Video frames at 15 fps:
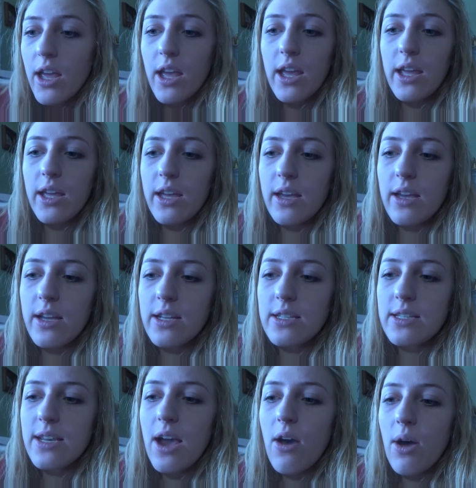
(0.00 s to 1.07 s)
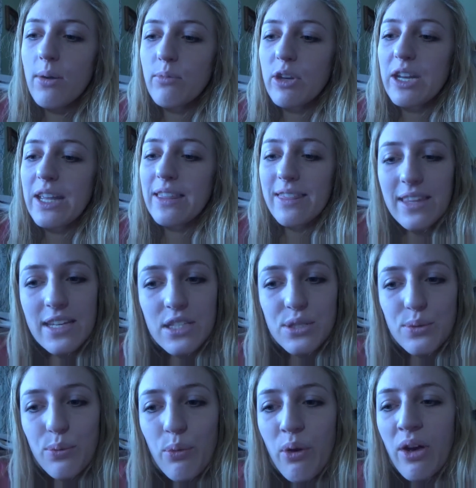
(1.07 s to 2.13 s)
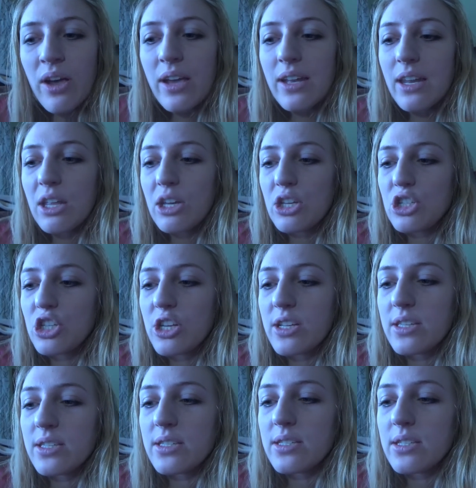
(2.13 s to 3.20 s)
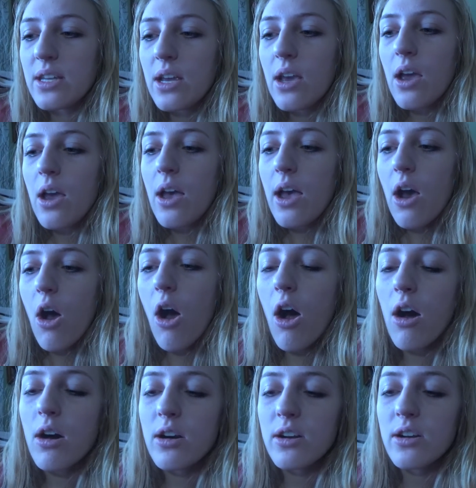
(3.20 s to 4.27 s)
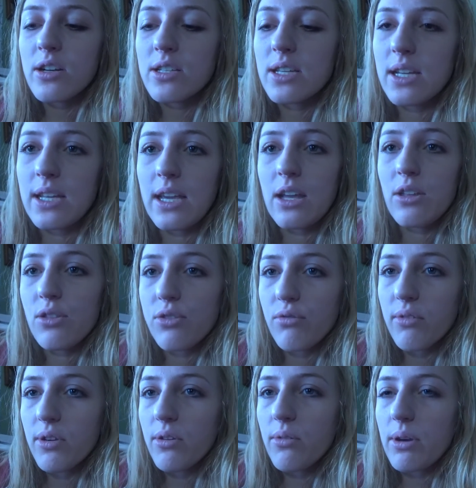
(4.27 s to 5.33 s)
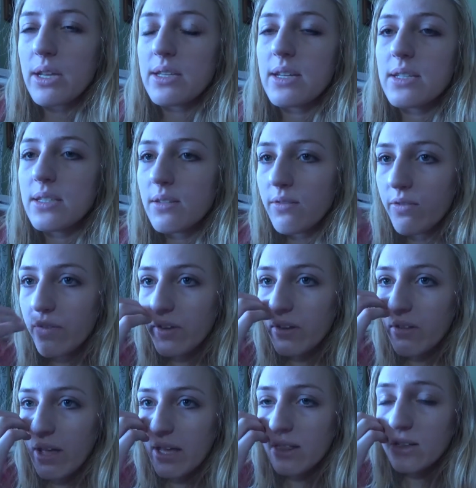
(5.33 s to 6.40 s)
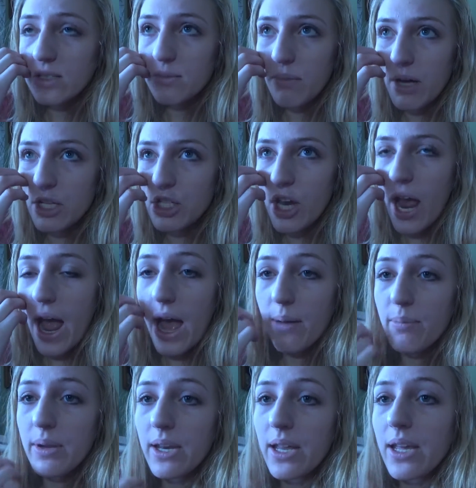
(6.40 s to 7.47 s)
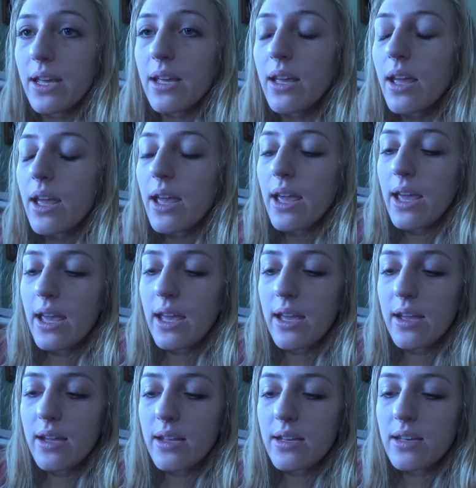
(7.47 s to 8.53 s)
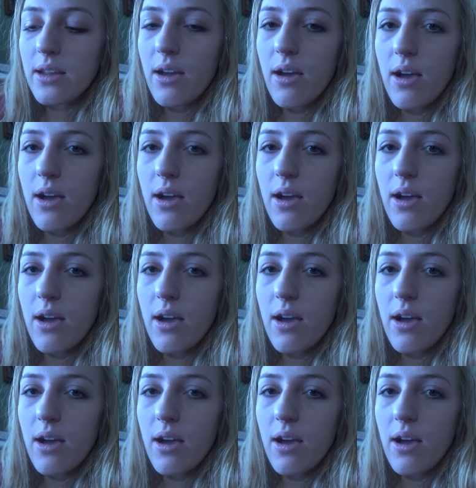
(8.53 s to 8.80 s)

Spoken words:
and now I'm reading this one, and it's just harder to get through. It doesn't feel like there's much happening, and